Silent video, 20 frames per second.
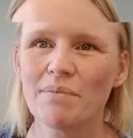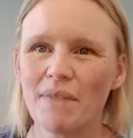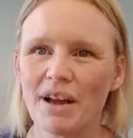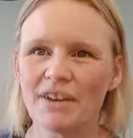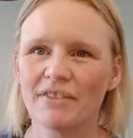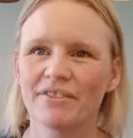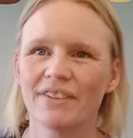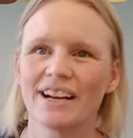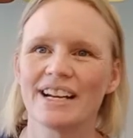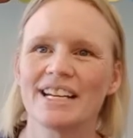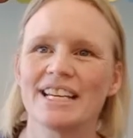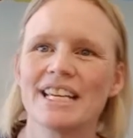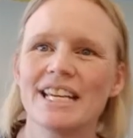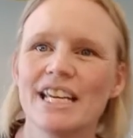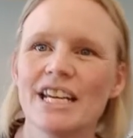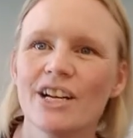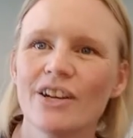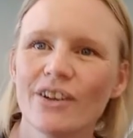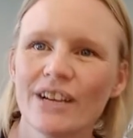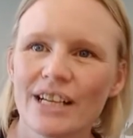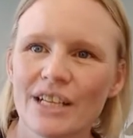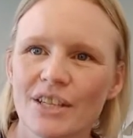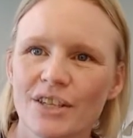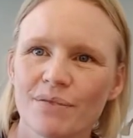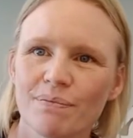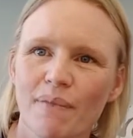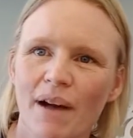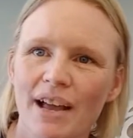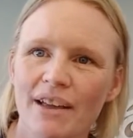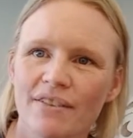my friend, here
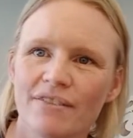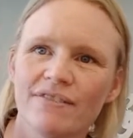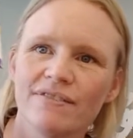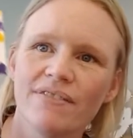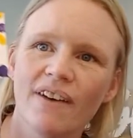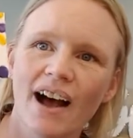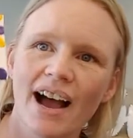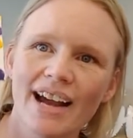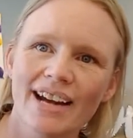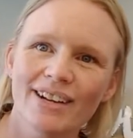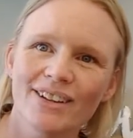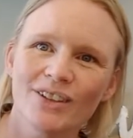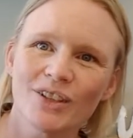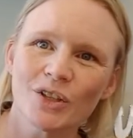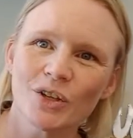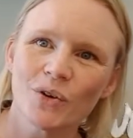is my final